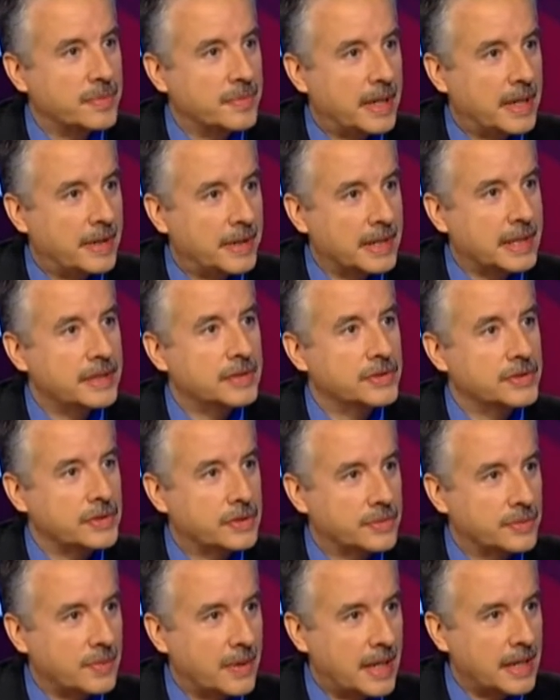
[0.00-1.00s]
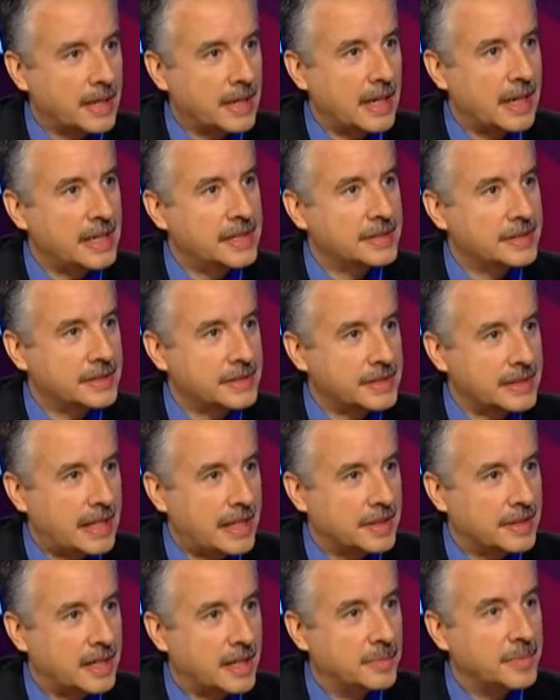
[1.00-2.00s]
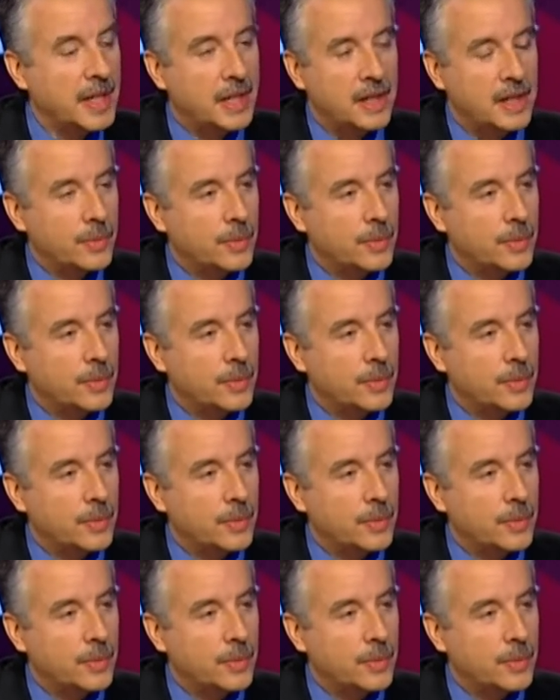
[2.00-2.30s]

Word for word: Americans to recognize and stand up.